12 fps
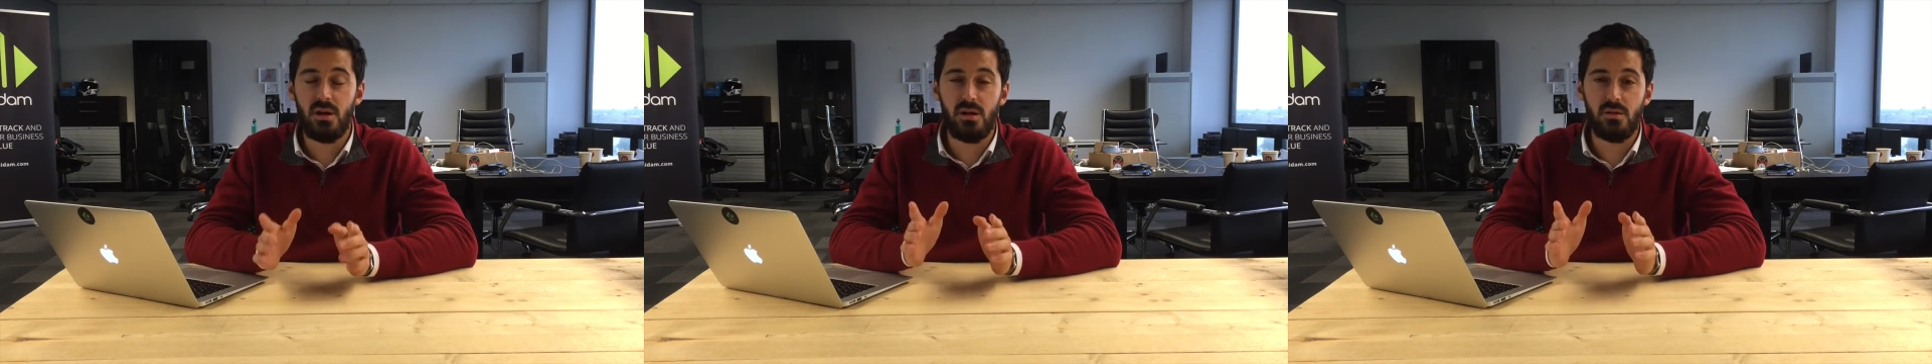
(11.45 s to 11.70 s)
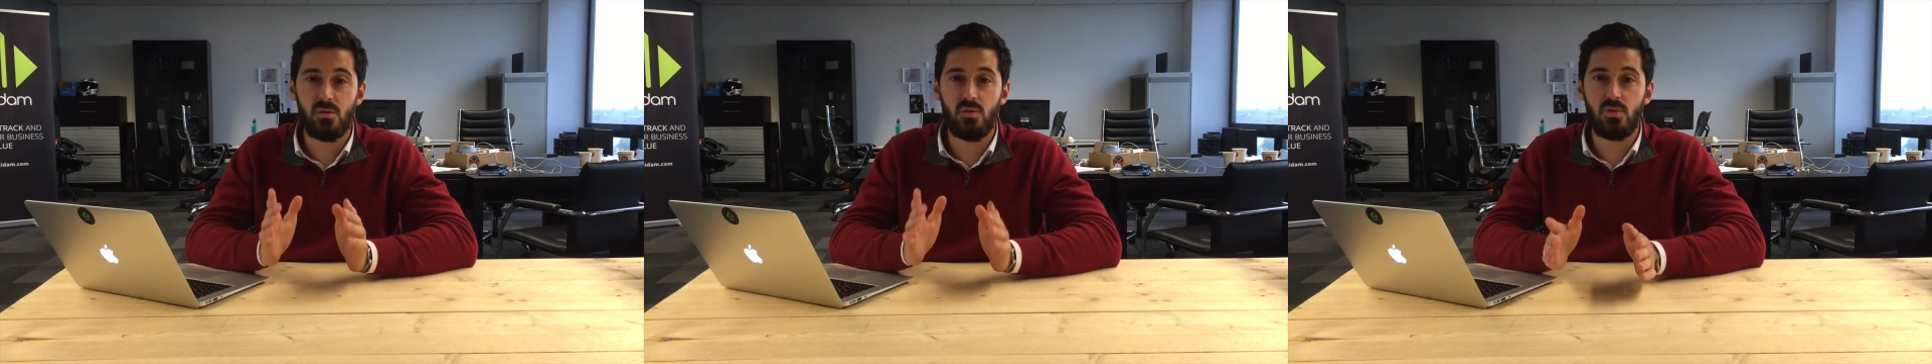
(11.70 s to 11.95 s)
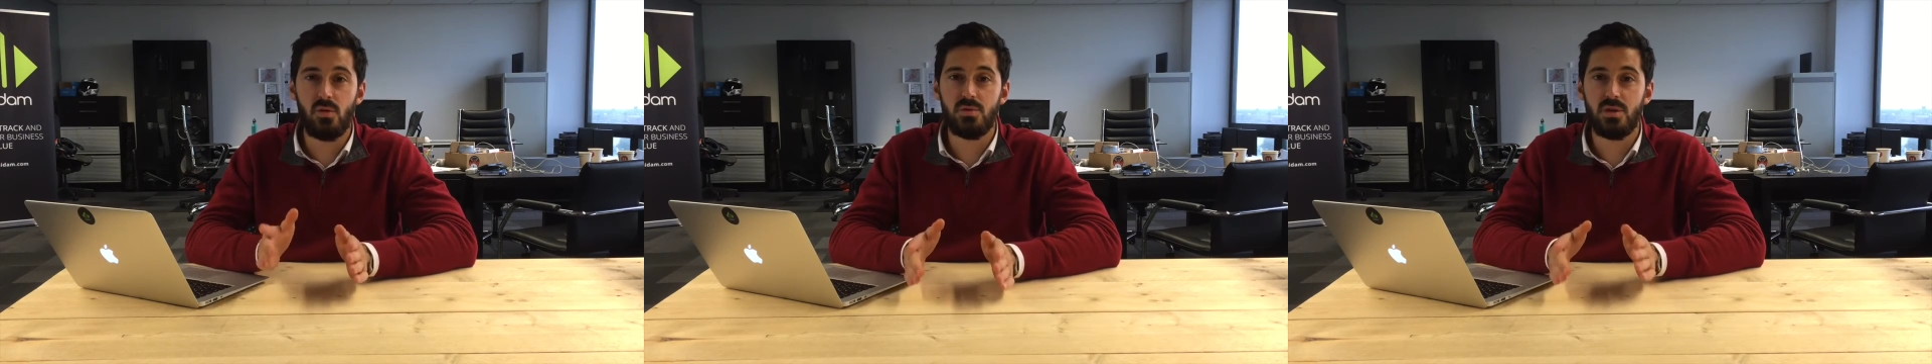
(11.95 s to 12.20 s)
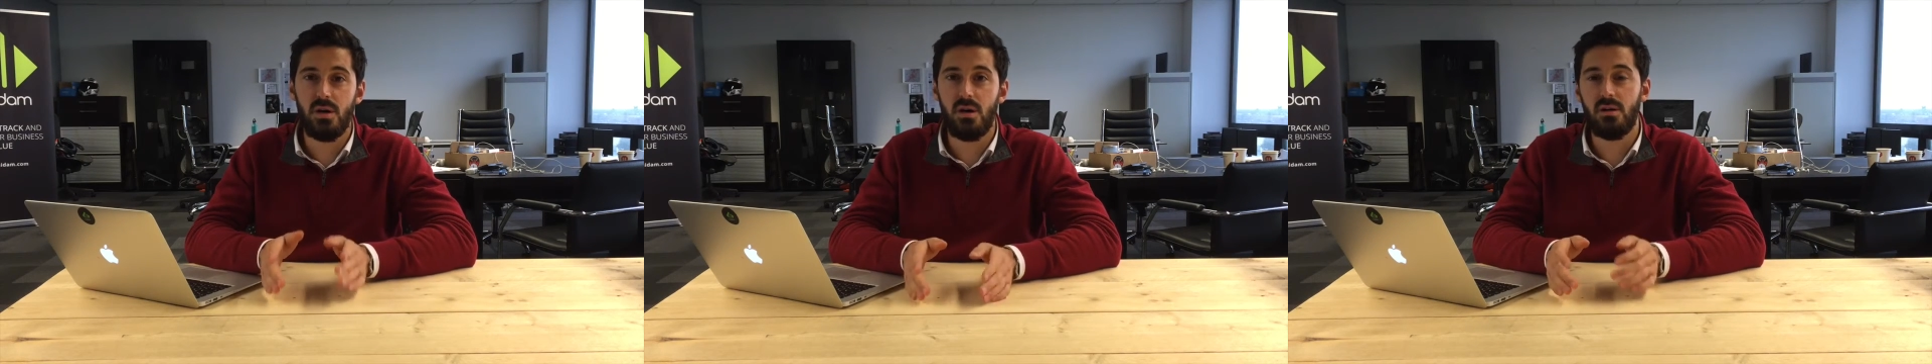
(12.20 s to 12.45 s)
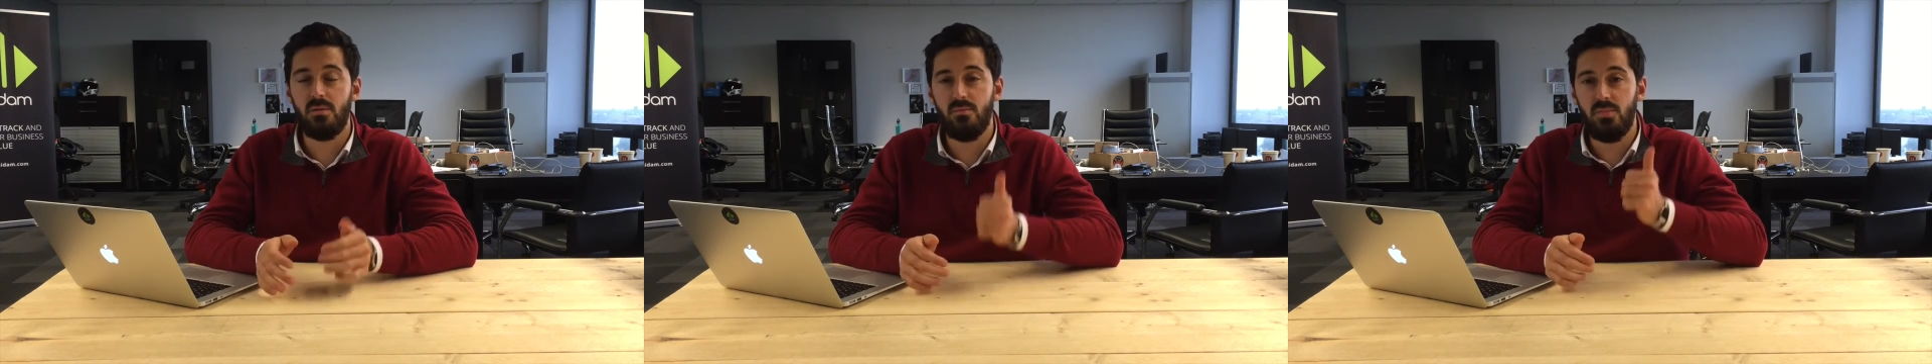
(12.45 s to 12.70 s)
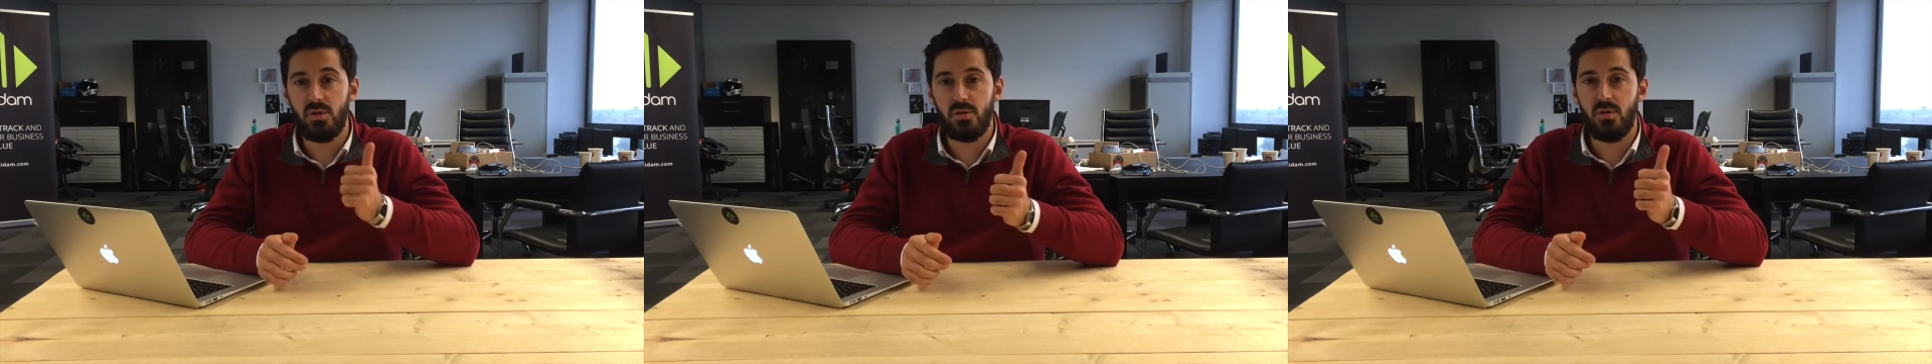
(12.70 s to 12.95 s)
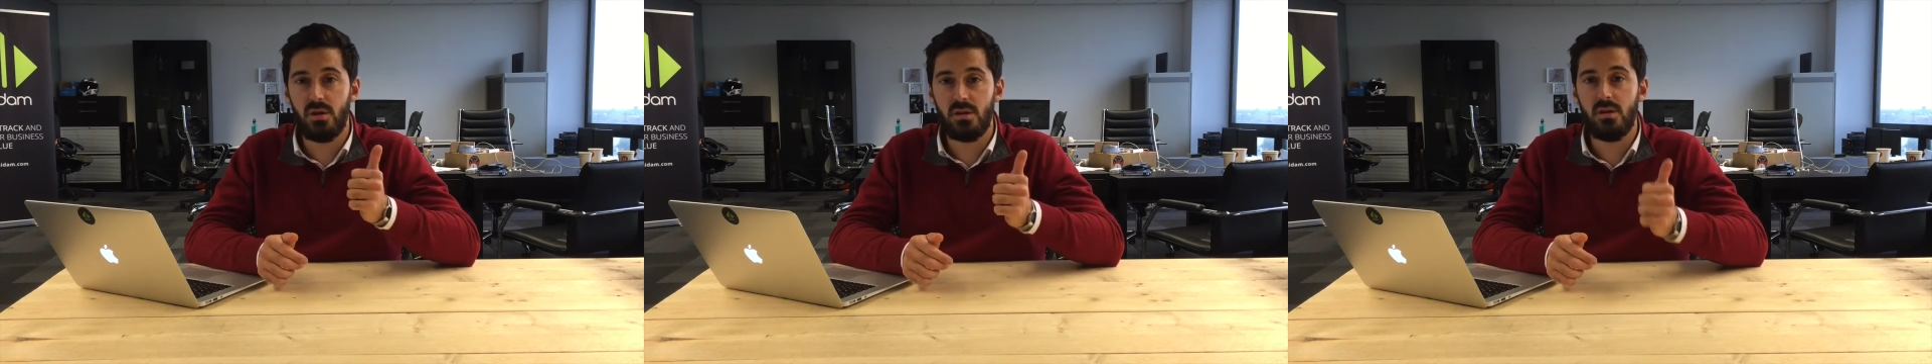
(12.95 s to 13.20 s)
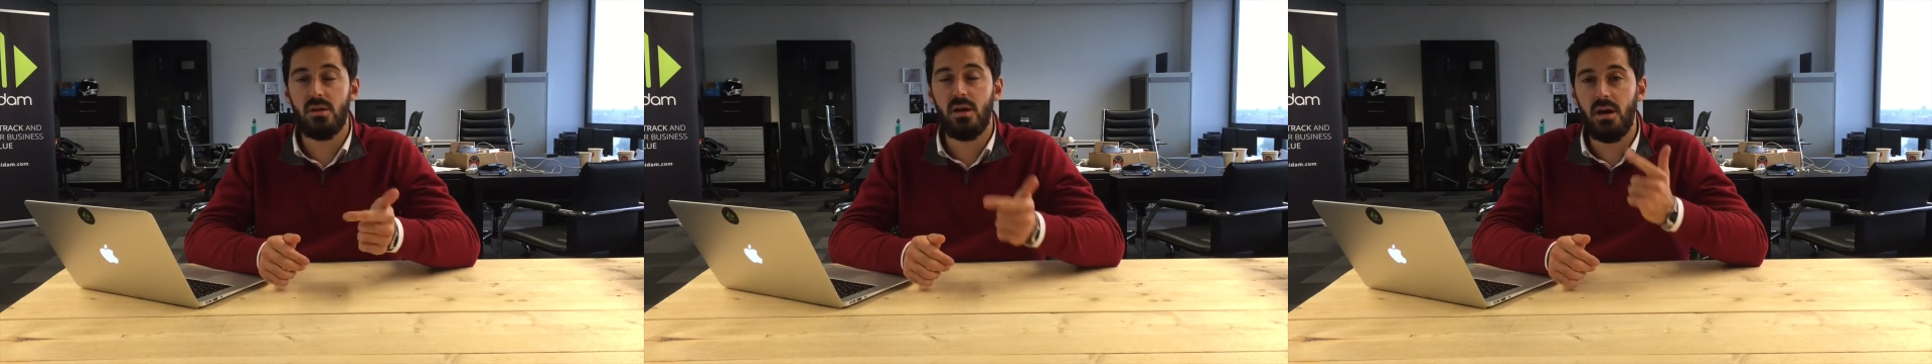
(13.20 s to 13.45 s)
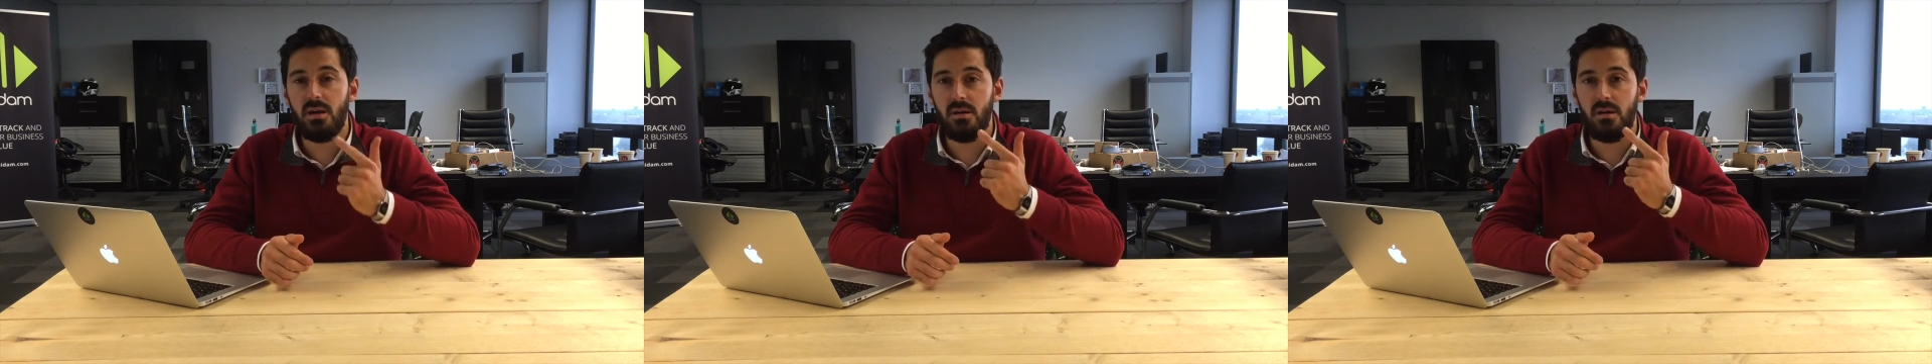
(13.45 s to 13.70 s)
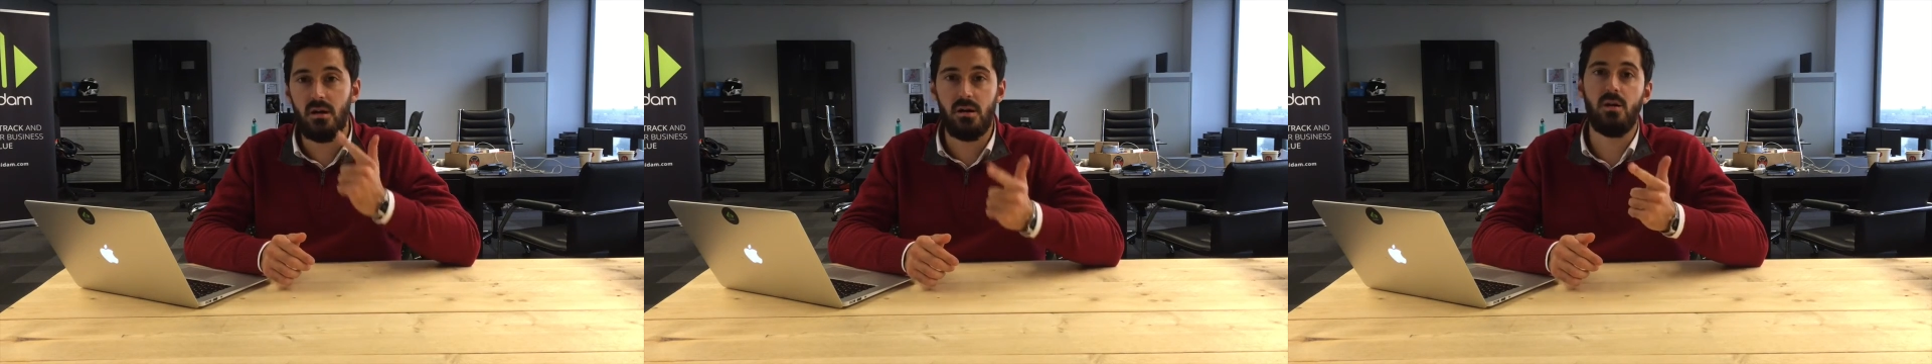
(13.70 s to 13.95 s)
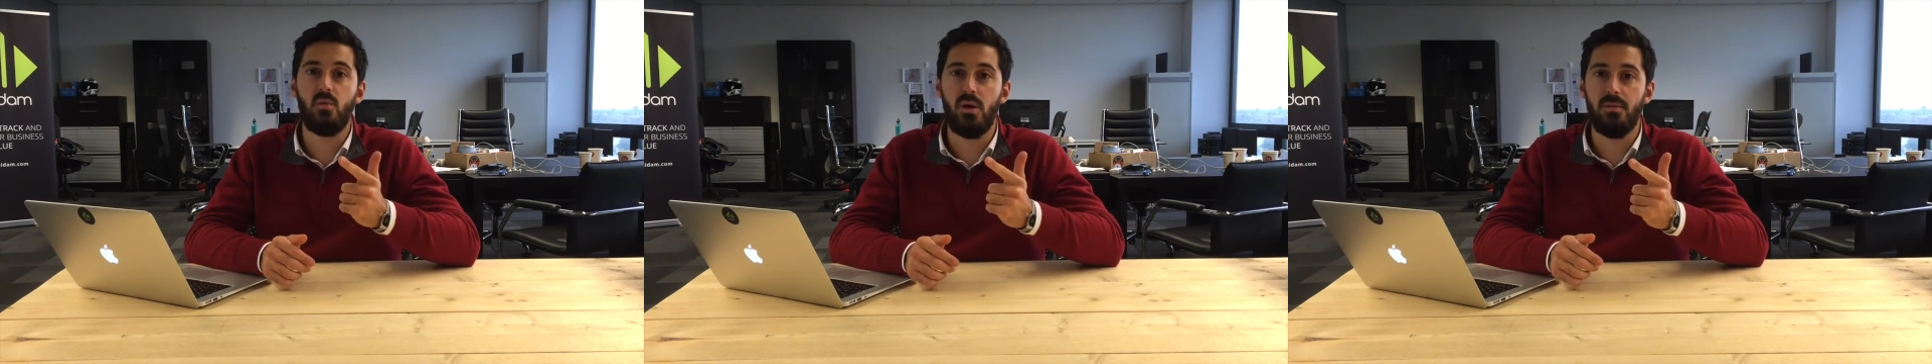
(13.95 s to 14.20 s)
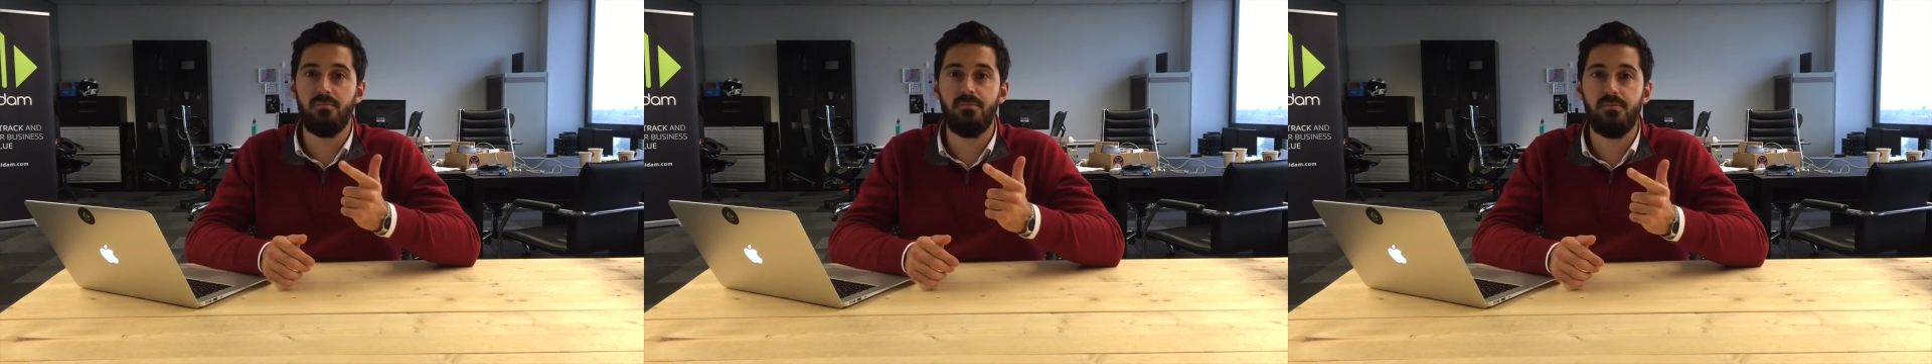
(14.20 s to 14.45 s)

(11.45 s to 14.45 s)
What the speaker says: and the two terms are burn rate and runway.